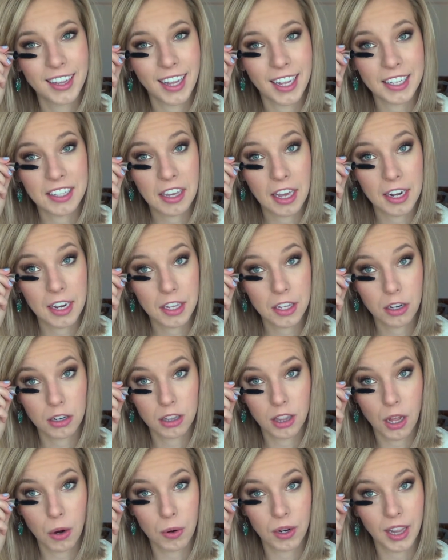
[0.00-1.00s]
Like getting
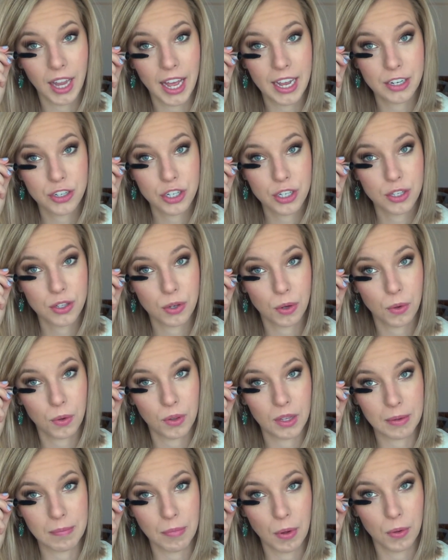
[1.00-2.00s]
your lower lashes,
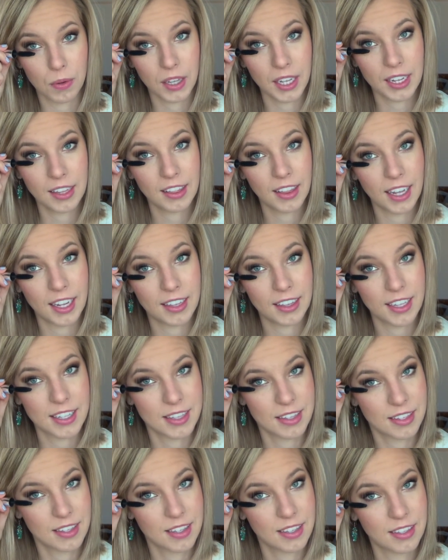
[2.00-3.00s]
holy moly, like
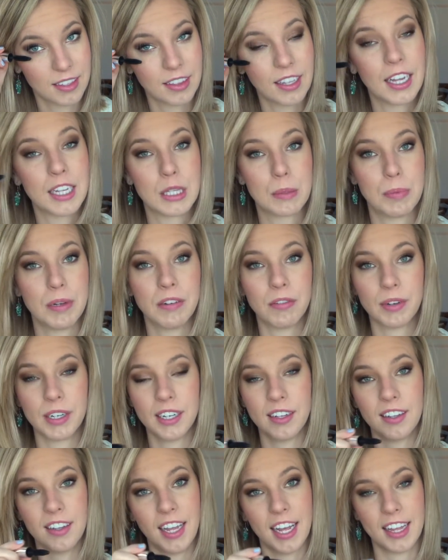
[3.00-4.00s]
let's be
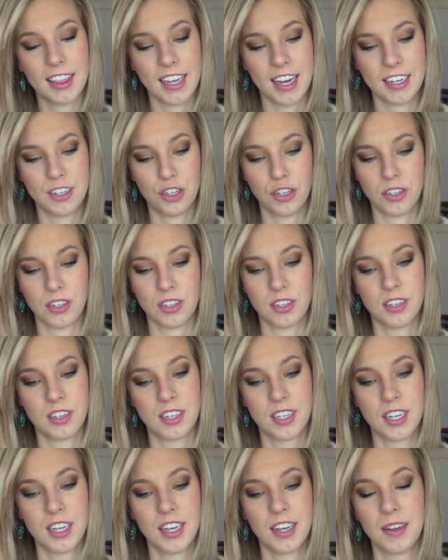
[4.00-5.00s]
real. Like that
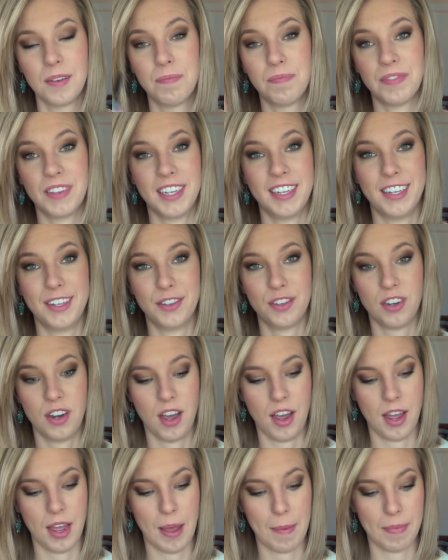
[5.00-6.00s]
just is
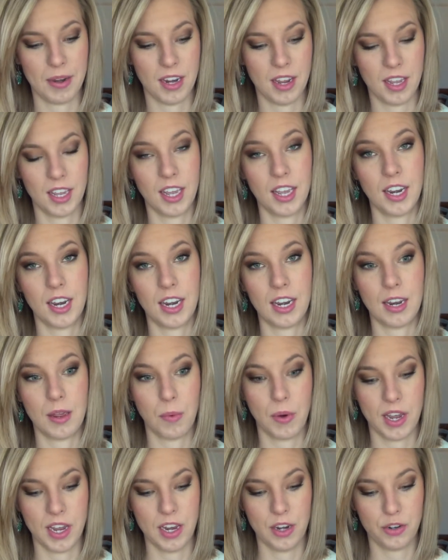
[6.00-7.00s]
not happening in any
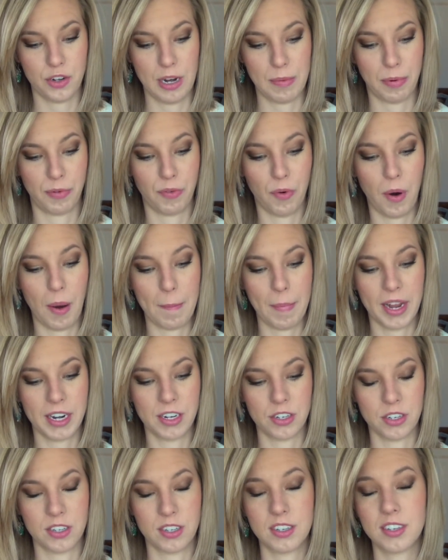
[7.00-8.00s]
way, shape, or form.
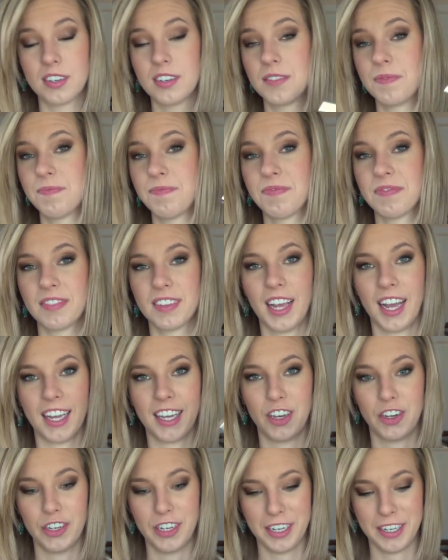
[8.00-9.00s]
I
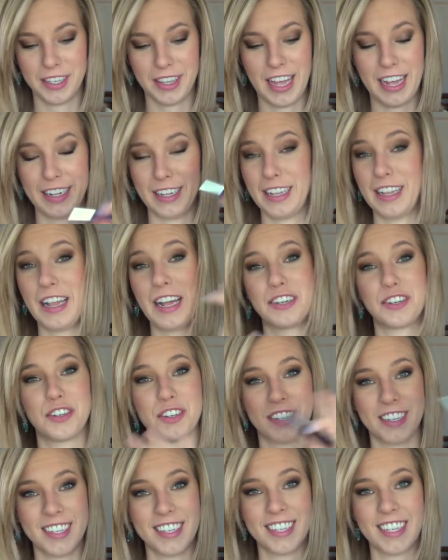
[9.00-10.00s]
couldn't, that's
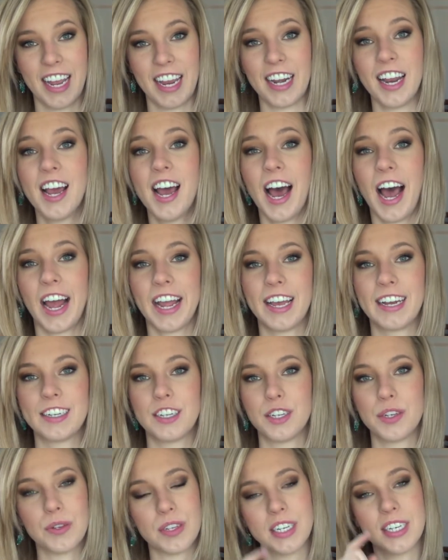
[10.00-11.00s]
just insane. I had
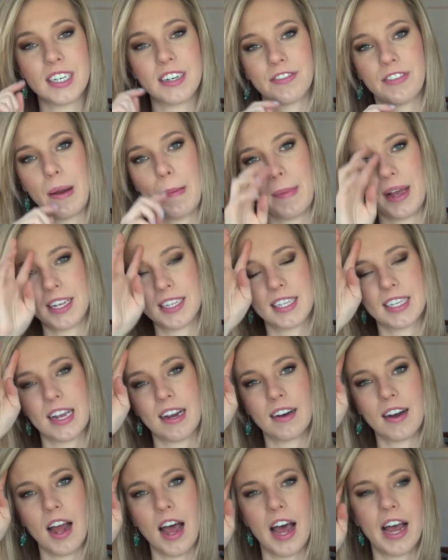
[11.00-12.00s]
to use a different
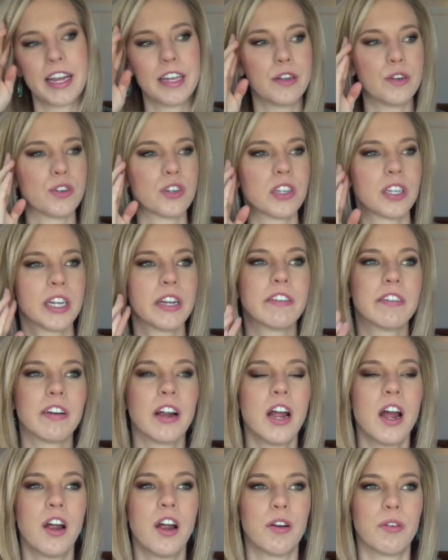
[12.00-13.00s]
mascara. I usually
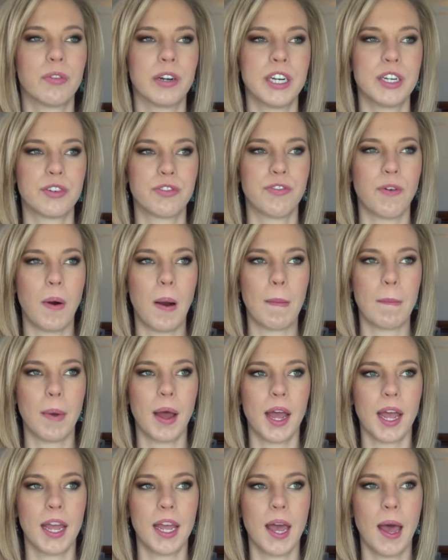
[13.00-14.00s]
reach for
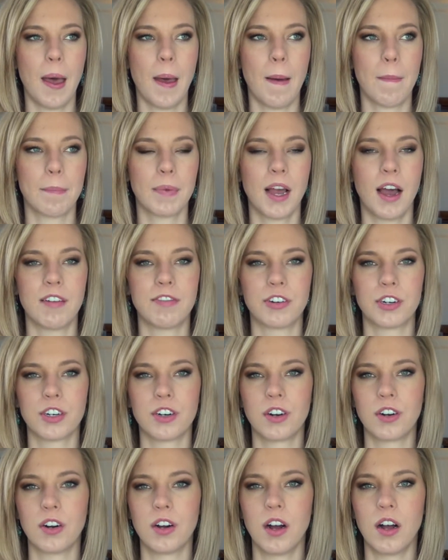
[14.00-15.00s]
my
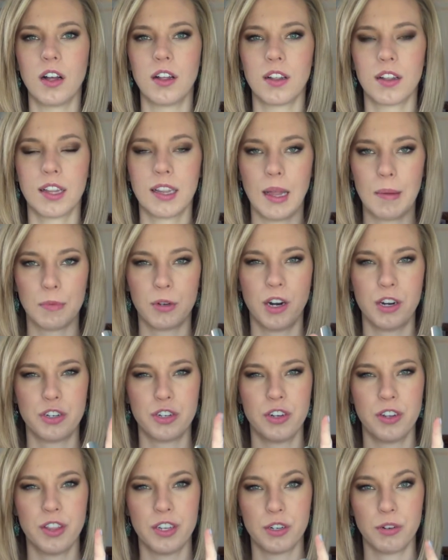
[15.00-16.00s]
CoverGirl Clump
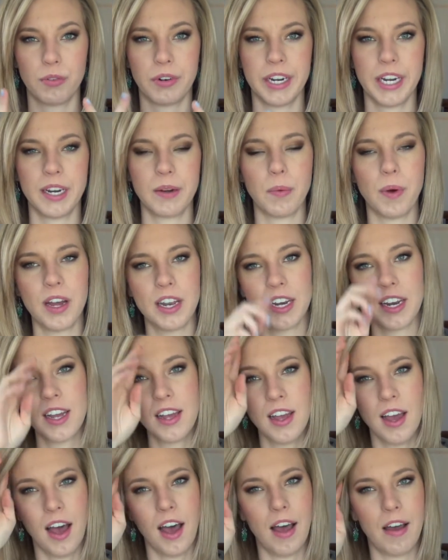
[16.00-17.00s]
Crusher, the green one,
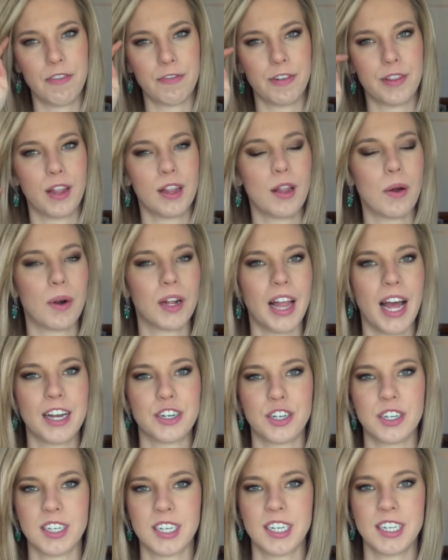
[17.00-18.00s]
for the lower
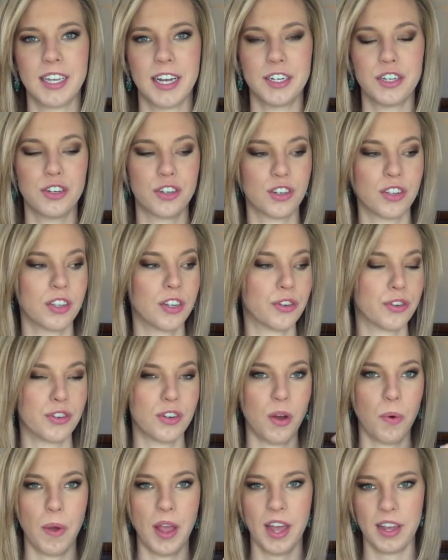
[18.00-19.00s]
lashes, because there's
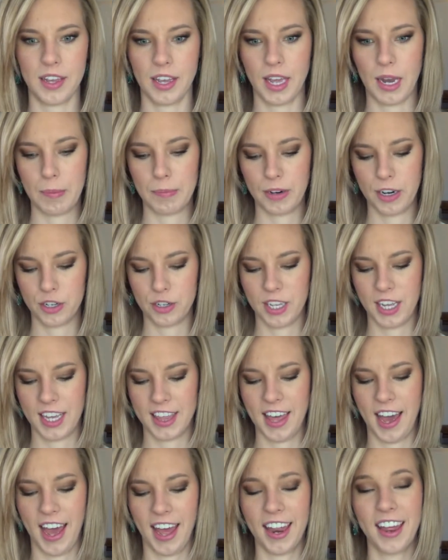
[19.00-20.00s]
no way I could get a brush like
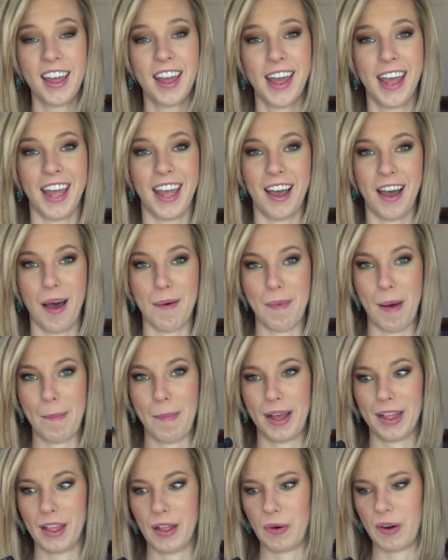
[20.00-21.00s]
that on
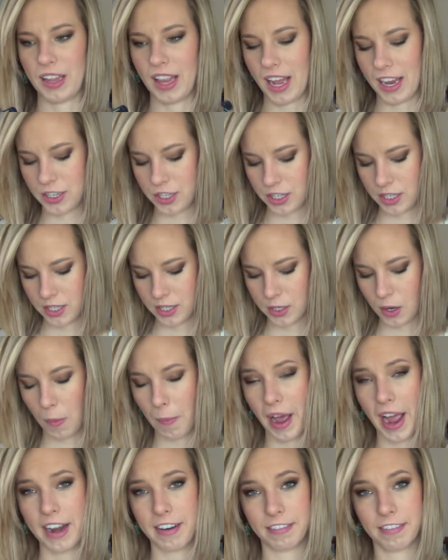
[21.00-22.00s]
my lower lashes. So
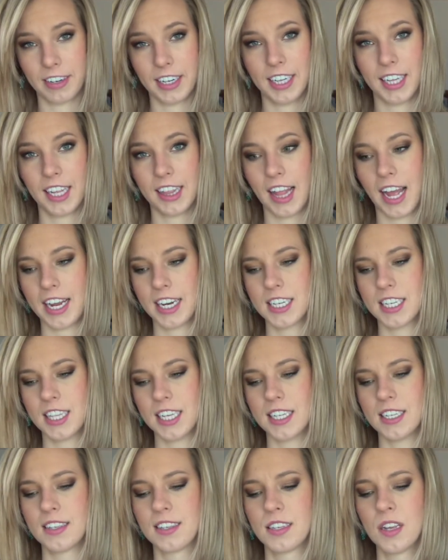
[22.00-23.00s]
but I really liked
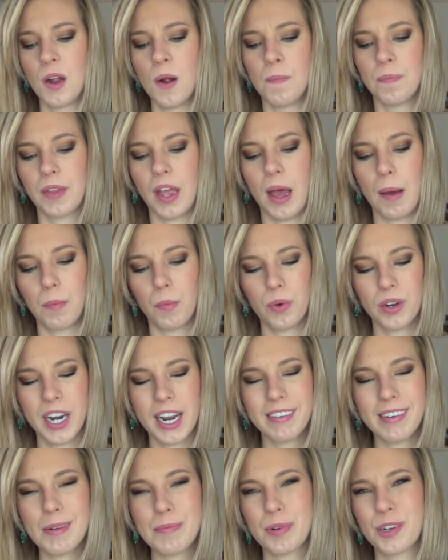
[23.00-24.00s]
this. Would
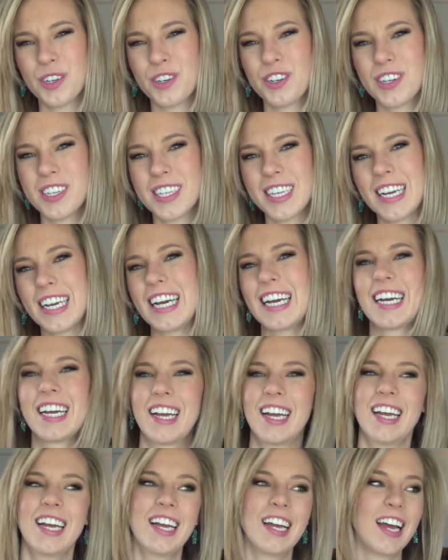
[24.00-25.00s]
I repurchase it?
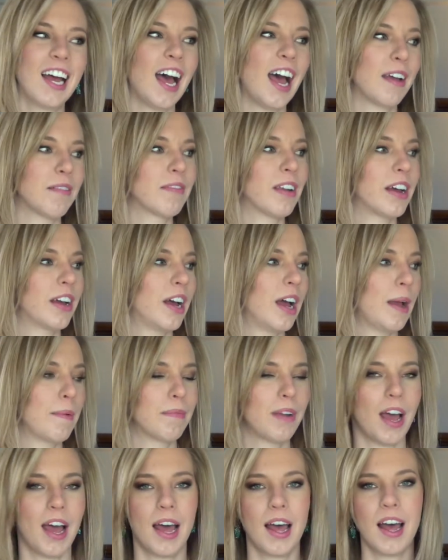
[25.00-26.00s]
I'm
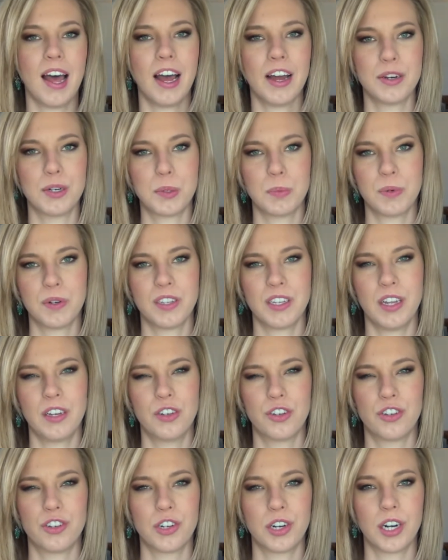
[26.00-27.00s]
not 100%
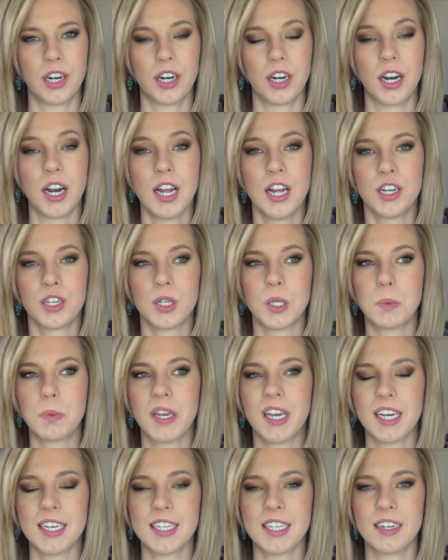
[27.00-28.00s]
sure, just
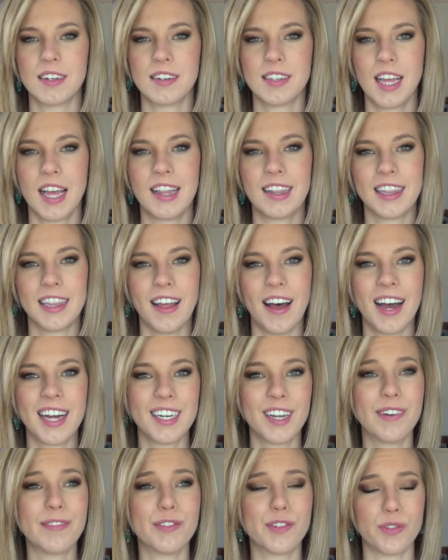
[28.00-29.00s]
because there's a
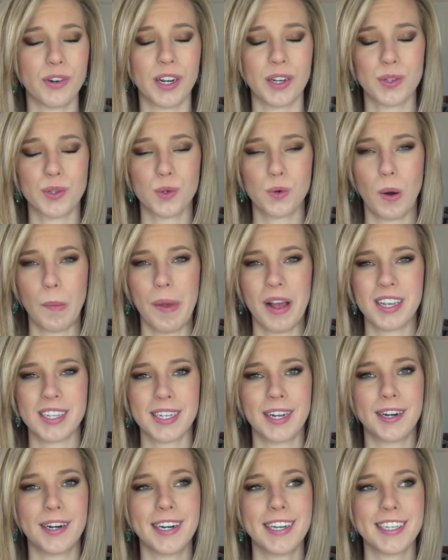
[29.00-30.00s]
lot of drugstore
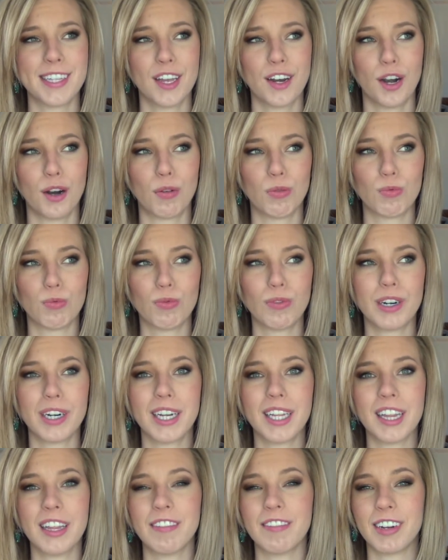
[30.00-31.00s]
mascaras that are
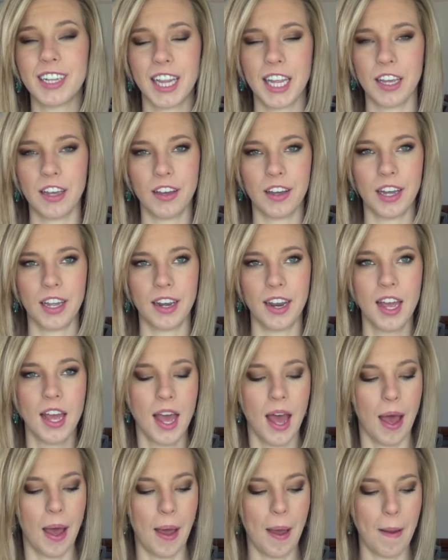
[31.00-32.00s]
really good.
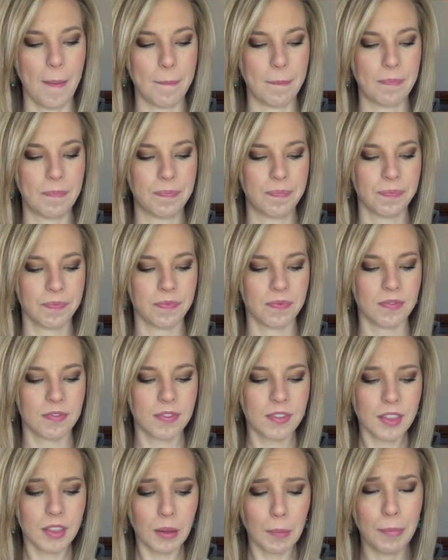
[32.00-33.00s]

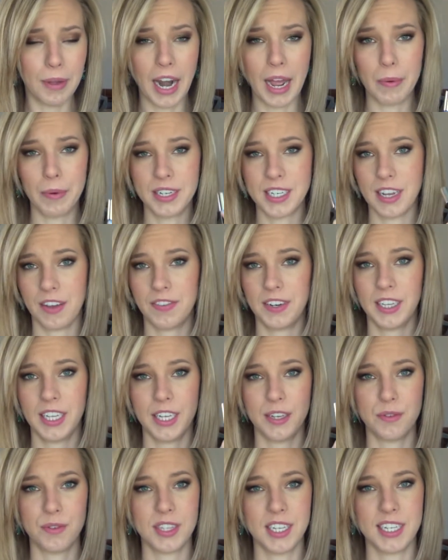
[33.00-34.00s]
But I would
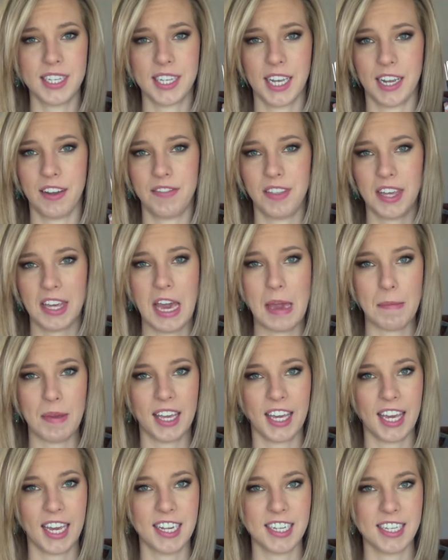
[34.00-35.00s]
definitely use these. Like if they came
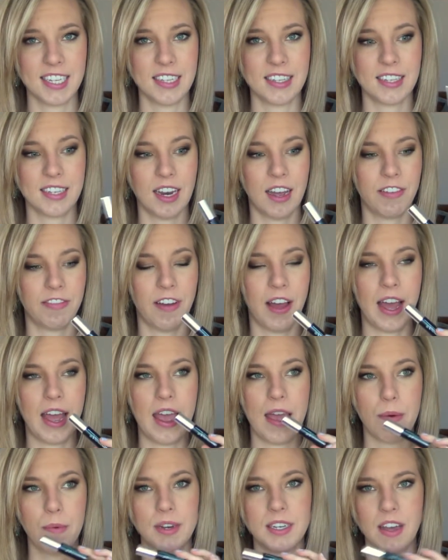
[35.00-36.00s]
in kits and stuff,
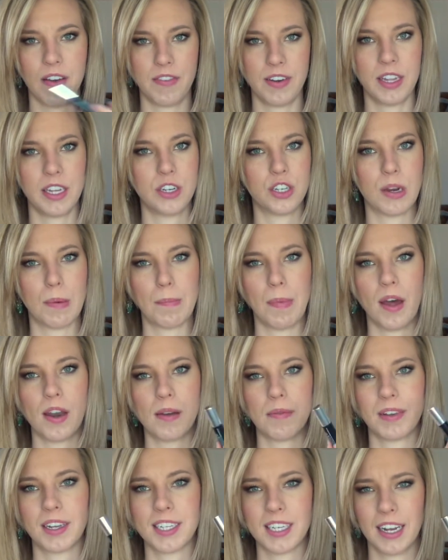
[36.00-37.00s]
I would definitely jump on
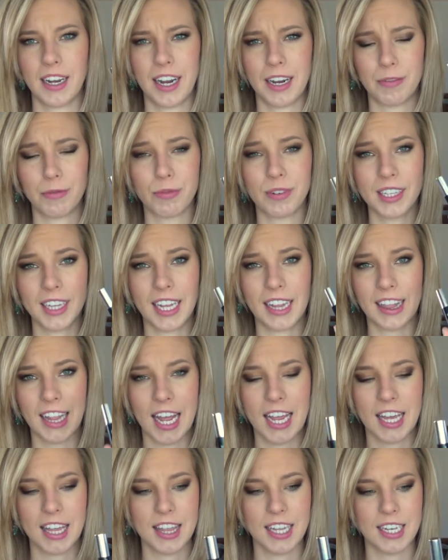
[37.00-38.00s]
them because I really
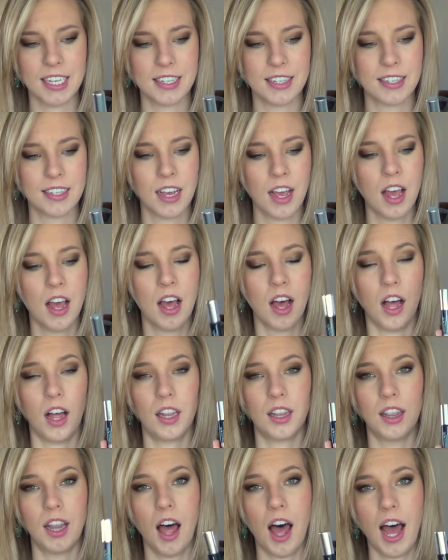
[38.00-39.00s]
like this a
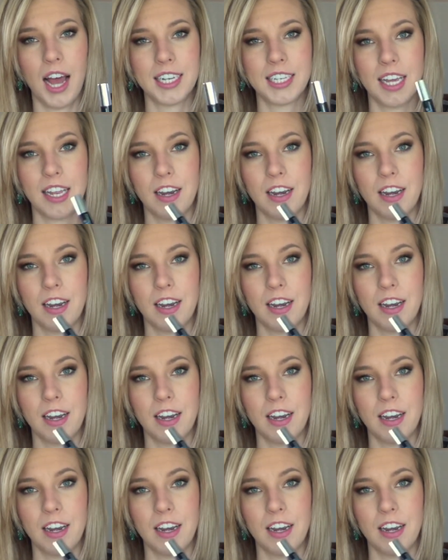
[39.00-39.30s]
lot.